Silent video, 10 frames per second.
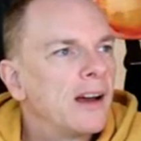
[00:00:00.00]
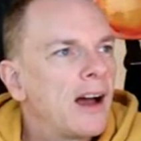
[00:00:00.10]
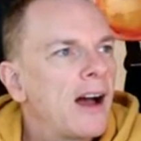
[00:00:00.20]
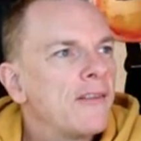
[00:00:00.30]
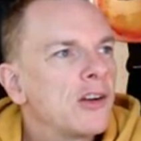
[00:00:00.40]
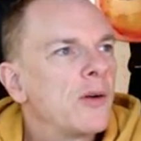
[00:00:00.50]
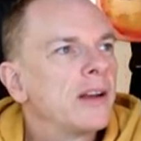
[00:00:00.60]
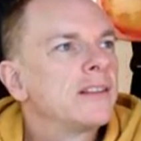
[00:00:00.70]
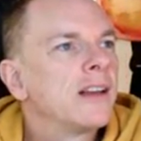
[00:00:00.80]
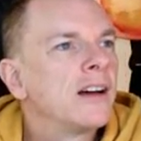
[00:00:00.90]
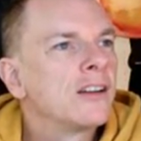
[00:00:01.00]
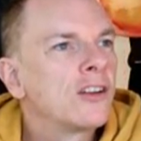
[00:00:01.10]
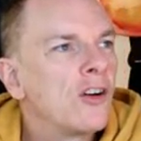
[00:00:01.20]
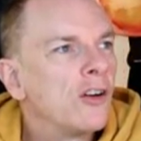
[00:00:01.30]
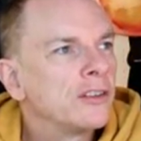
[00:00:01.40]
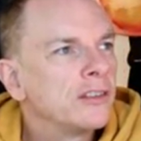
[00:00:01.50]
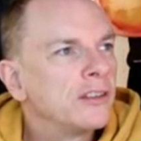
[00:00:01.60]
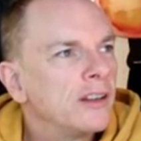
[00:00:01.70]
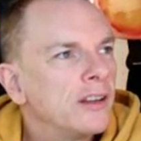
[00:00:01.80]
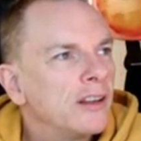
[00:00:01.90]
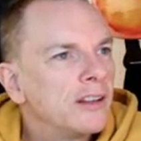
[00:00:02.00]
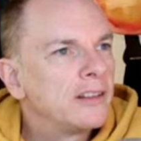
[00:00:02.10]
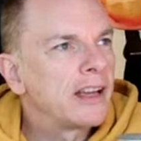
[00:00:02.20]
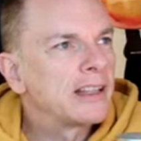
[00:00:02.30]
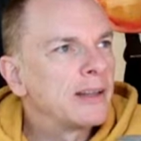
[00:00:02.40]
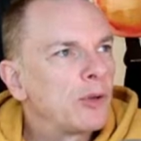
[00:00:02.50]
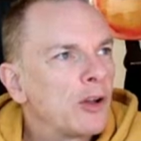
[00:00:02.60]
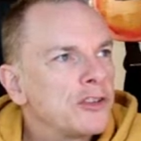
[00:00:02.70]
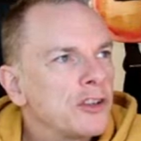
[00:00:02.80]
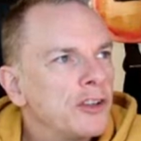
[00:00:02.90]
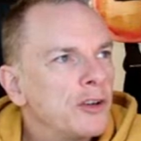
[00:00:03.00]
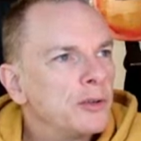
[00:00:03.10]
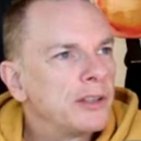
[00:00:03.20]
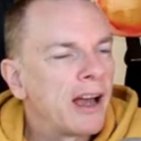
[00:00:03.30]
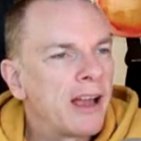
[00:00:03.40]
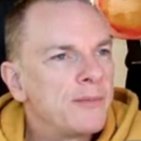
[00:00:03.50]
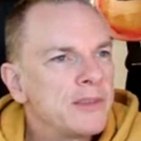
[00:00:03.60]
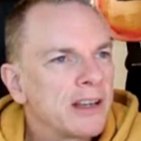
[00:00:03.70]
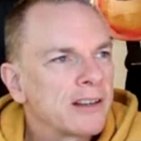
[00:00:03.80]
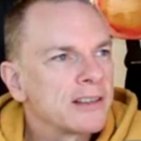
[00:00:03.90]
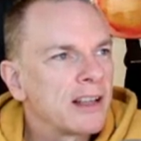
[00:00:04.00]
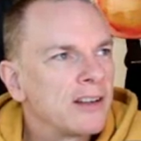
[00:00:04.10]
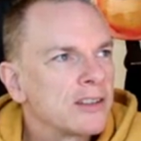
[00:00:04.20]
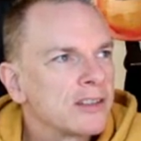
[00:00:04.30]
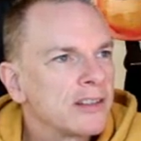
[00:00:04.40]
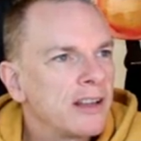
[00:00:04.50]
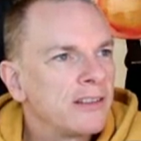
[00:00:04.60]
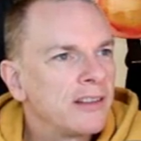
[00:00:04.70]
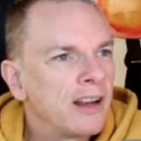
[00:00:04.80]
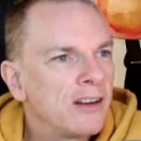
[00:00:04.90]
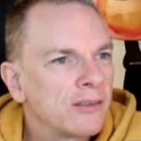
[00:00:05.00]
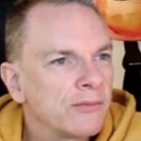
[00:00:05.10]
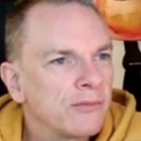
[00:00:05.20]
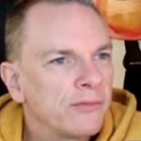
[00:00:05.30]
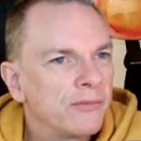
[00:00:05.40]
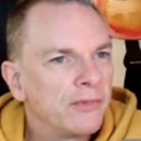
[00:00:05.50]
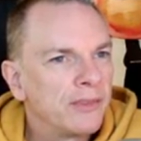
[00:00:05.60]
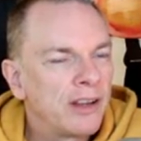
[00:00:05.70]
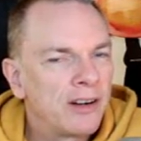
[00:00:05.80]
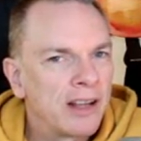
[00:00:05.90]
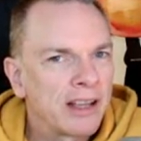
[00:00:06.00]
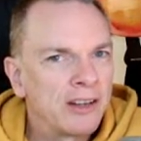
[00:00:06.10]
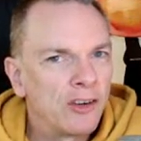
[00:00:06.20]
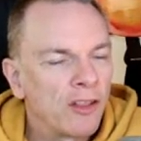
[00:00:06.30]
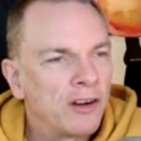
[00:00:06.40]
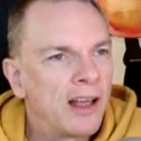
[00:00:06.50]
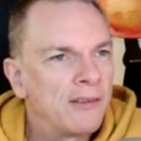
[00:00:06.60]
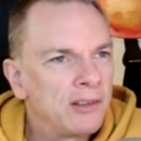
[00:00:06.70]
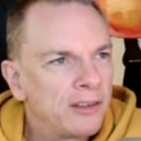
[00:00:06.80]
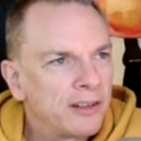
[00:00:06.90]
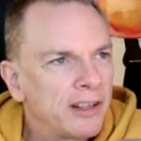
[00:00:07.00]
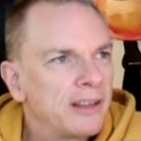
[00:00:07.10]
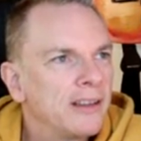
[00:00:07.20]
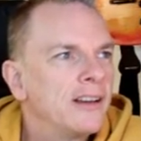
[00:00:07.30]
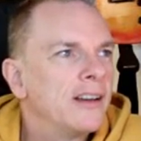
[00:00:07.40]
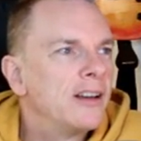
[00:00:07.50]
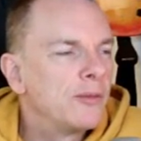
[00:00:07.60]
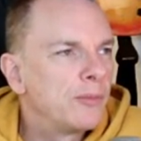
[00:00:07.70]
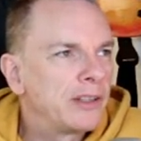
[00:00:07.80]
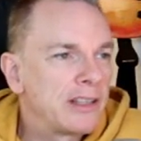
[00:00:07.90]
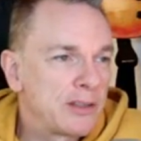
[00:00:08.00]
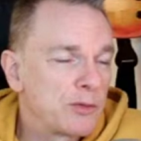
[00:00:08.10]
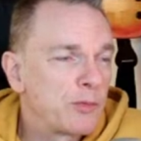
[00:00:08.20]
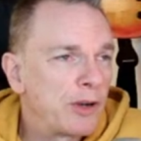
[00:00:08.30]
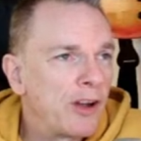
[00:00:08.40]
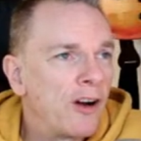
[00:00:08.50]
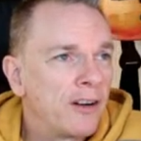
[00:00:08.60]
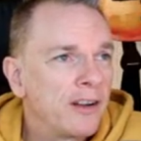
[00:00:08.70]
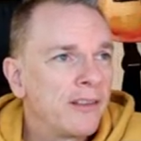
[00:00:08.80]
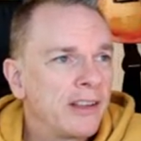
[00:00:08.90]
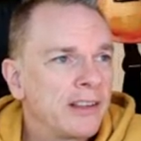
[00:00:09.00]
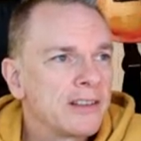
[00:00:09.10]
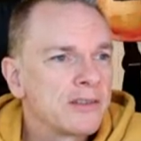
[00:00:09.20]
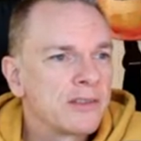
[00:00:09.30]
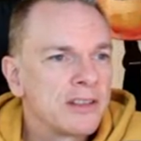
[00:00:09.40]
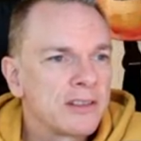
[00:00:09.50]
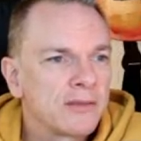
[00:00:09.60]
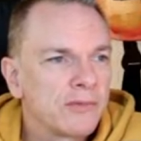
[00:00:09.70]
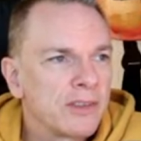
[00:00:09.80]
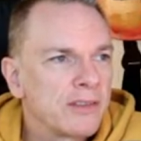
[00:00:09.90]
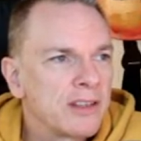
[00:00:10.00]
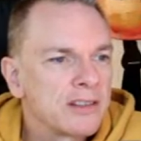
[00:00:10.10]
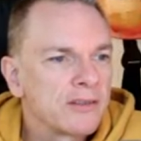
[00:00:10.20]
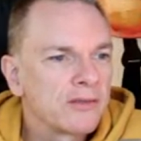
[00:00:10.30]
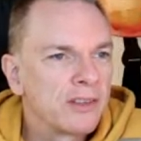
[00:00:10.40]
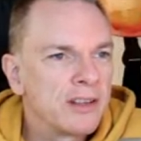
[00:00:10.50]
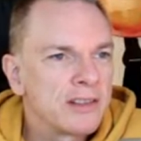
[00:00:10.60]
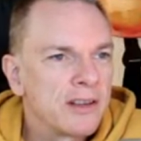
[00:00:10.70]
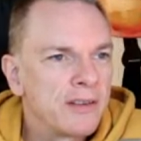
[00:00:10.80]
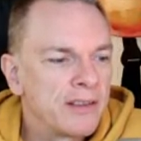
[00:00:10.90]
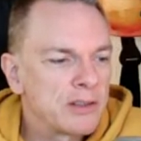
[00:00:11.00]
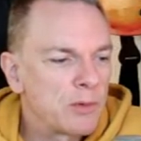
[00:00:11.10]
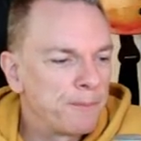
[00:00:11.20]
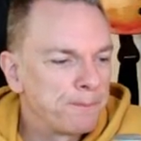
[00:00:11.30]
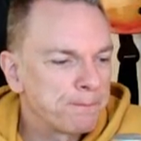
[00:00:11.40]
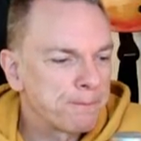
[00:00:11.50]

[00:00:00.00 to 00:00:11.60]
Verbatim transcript: haven't quite uh, gone taking the plunge on the old times yet because that looks they they look they're like another level, aren't they? But this was pretty hard, I think. This this this this uh, this one.